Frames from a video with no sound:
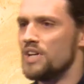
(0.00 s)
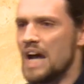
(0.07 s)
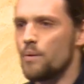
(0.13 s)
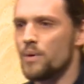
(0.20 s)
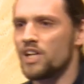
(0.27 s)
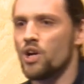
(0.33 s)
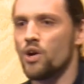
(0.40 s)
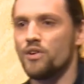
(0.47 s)
We're now
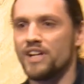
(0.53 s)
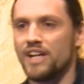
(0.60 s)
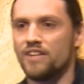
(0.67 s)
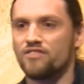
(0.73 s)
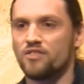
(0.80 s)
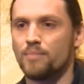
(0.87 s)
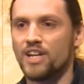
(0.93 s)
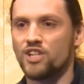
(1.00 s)
encoding
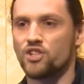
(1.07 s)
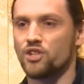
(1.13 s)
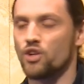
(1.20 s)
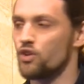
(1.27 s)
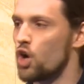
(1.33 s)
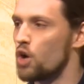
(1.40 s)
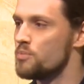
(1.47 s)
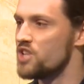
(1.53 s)
information
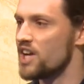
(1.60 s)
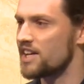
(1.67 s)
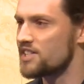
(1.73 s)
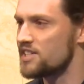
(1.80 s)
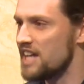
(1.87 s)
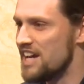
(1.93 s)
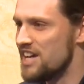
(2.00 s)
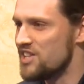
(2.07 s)
on
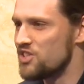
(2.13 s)
objects